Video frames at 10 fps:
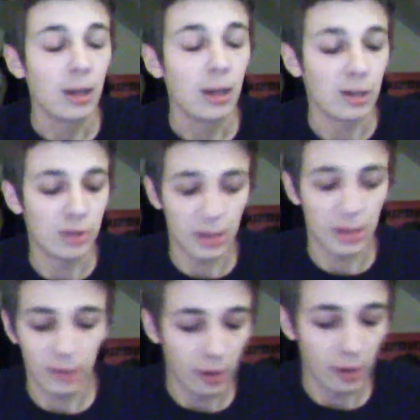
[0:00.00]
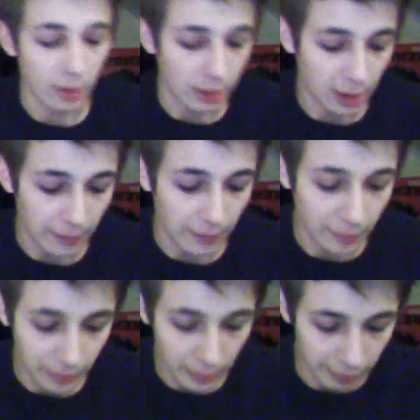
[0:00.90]
He's just very good at that.
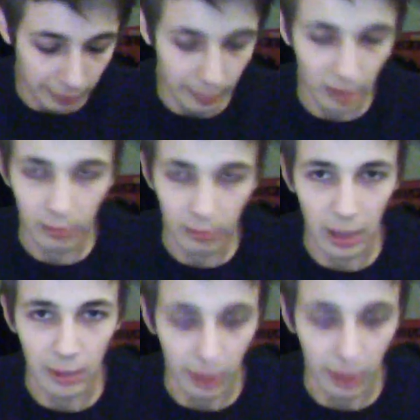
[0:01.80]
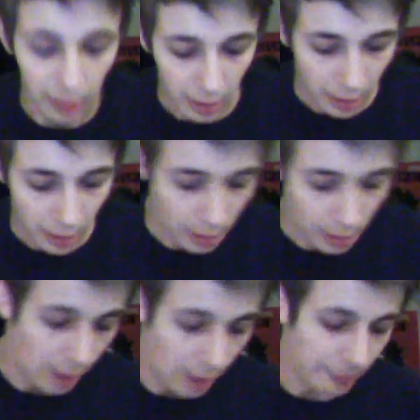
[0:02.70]
Anyway.
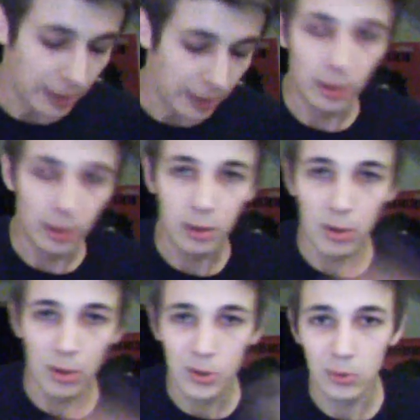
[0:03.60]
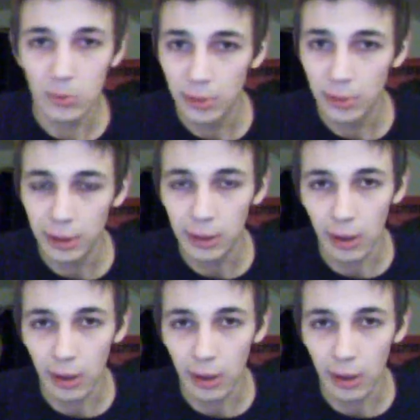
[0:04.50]
Now we're going to go to the